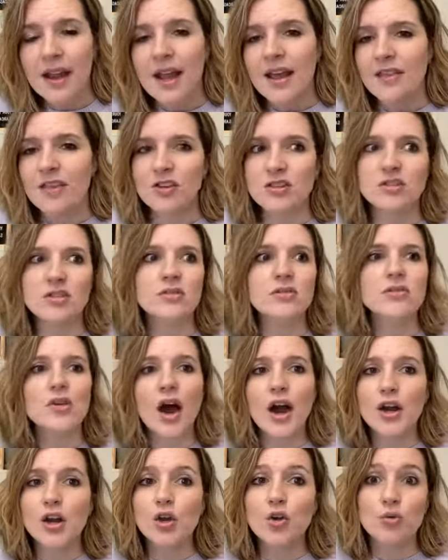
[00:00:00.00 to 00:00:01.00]
There's a
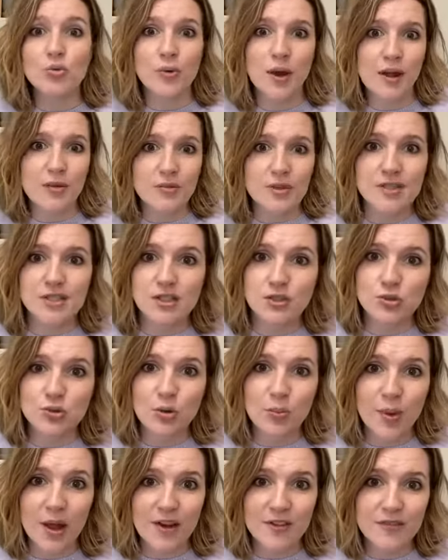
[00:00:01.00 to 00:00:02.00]
lot of great residual
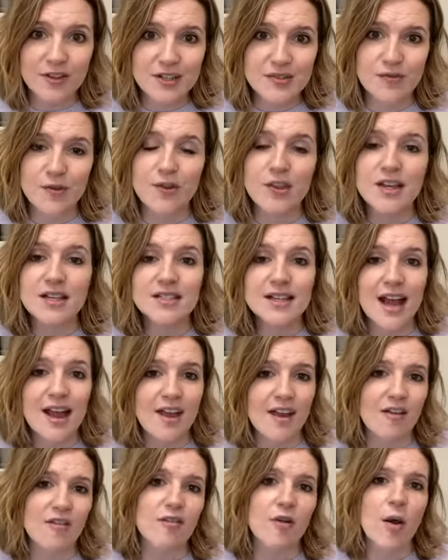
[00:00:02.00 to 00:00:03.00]
benefits for this. I
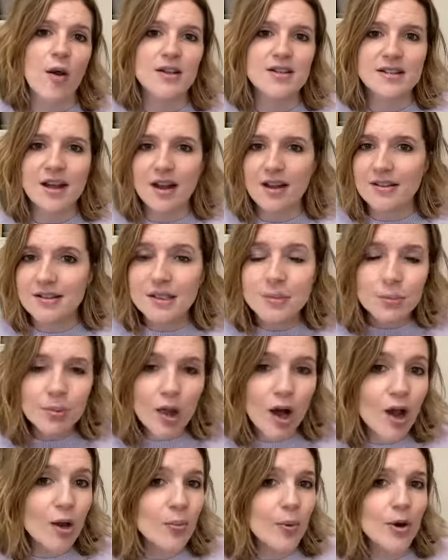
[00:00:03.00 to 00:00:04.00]
have tons of
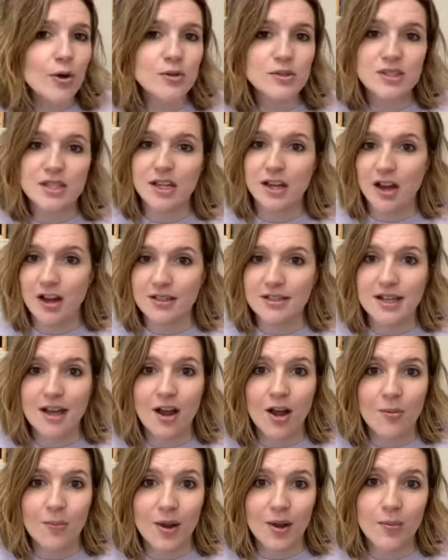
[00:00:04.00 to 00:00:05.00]
blog posts and content
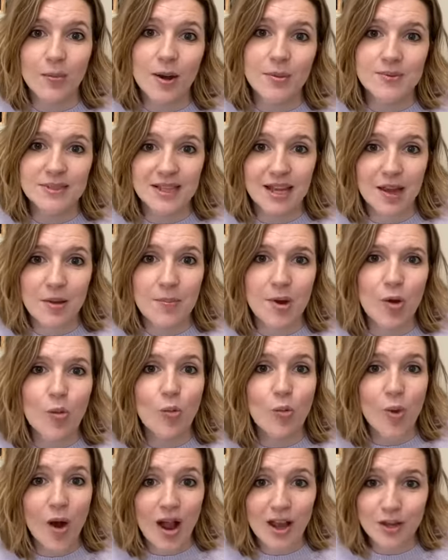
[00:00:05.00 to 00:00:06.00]
on my website about
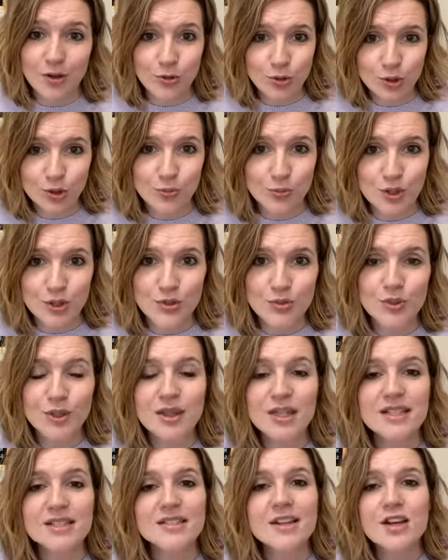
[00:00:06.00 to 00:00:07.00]
why you should be doing
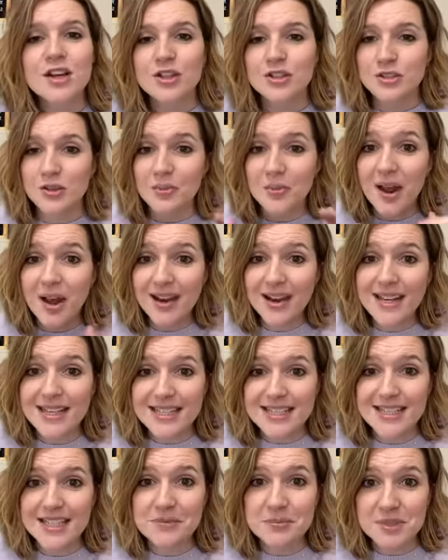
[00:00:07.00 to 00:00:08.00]
this. So I'm not going to
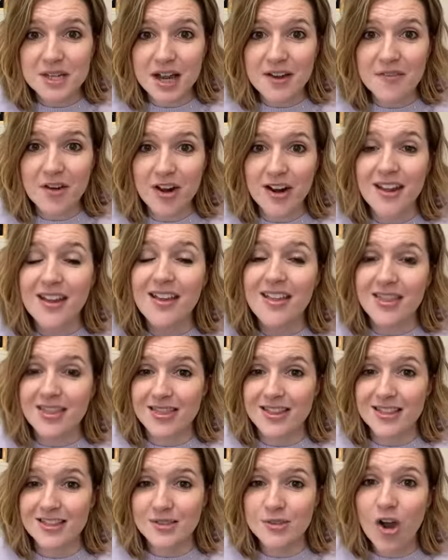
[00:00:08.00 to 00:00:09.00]
deep dive on it in
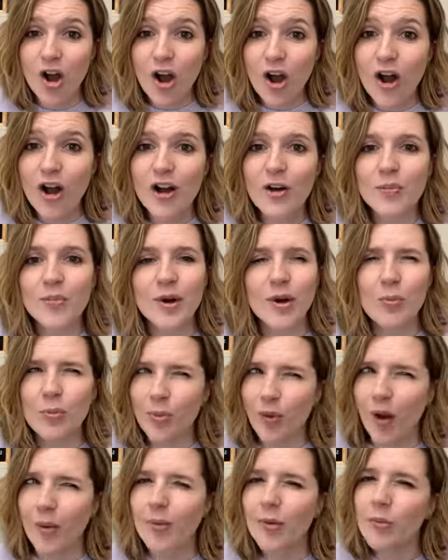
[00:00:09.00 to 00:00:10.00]
this call, but I'll
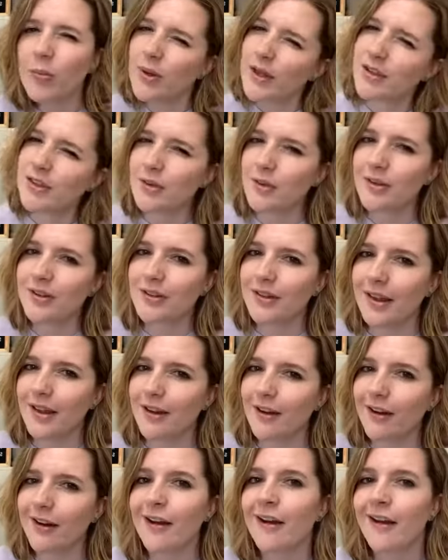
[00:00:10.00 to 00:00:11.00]
probably do it
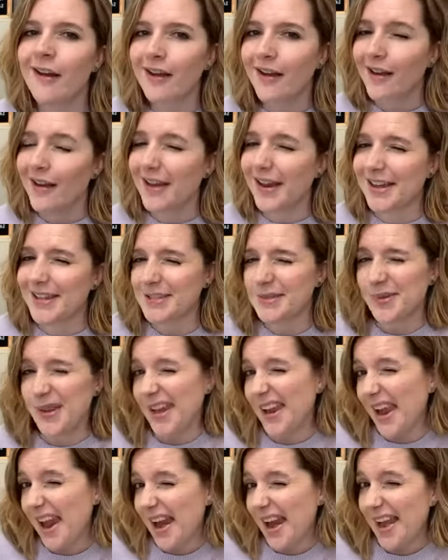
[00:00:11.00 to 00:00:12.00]
later next
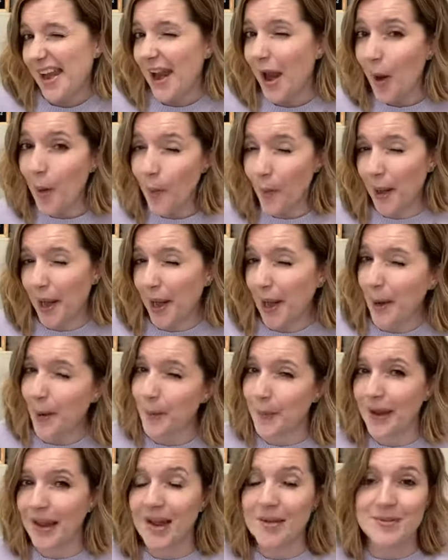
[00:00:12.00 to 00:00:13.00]
week. Wink,
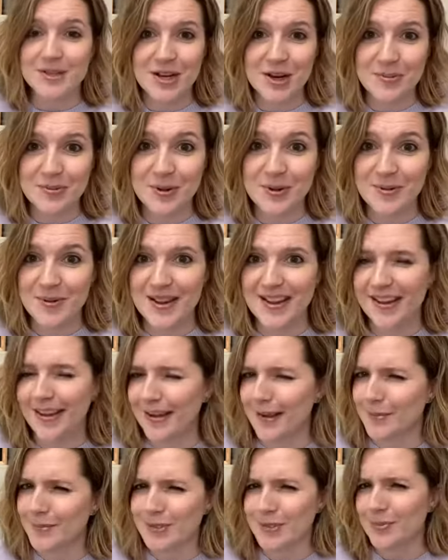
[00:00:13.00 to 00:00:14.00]
wink. I'm terrible at
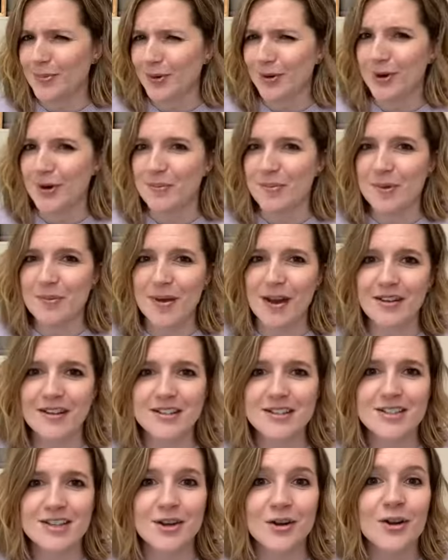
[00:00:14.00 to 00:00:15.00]
winking. I'm super creepy about it
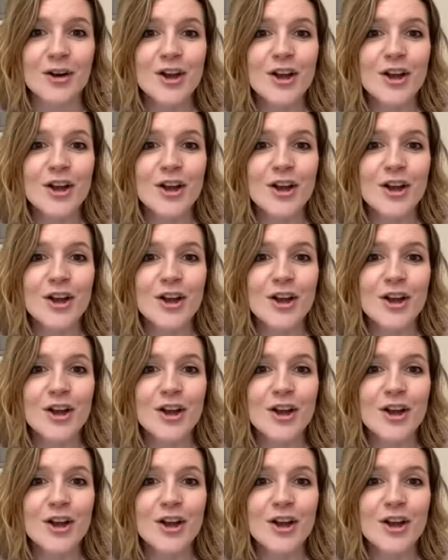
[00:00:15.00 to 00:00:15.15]
too.